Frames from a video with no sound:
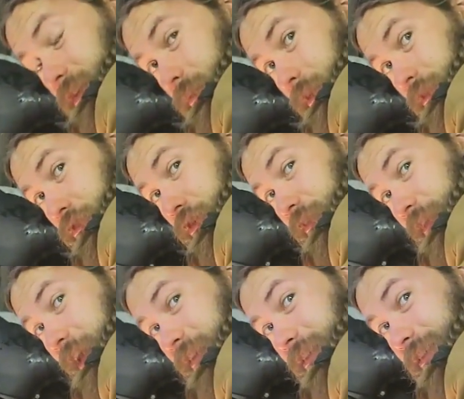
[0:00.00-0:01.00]
nobody's greased
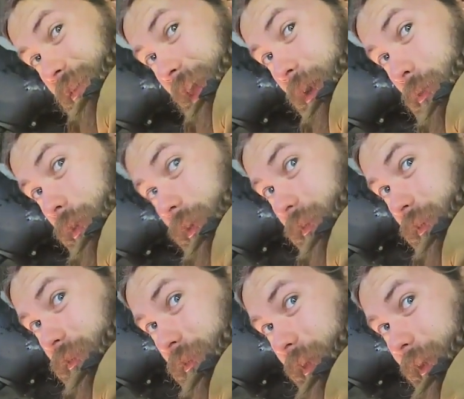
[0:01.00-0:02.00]
that since day one of
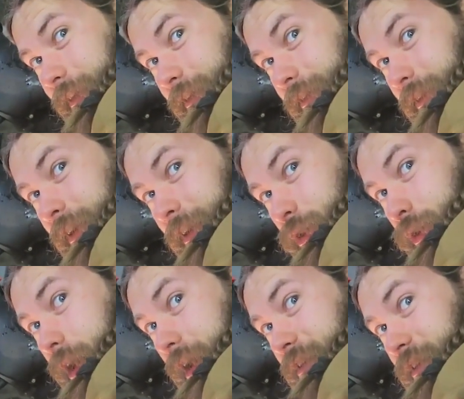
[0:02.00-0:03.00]
this sled.
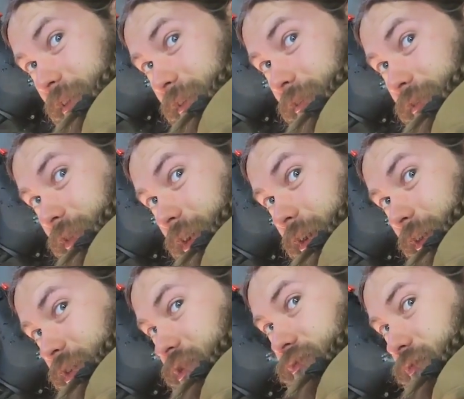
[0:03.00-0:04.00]
Yeah. 18 years ago,
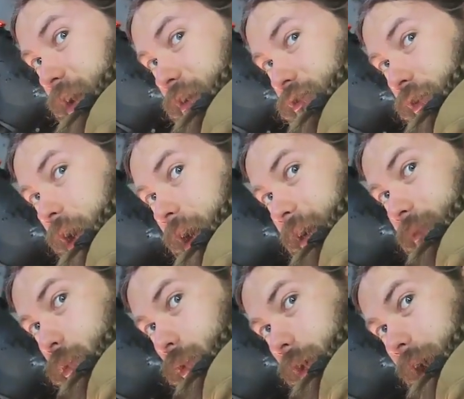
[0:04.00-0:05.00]
and it just ran dry
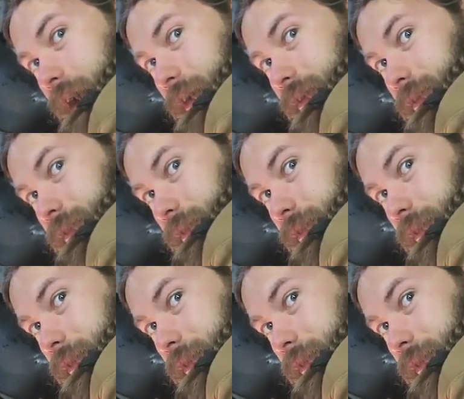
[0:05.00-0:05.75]
and wore out. And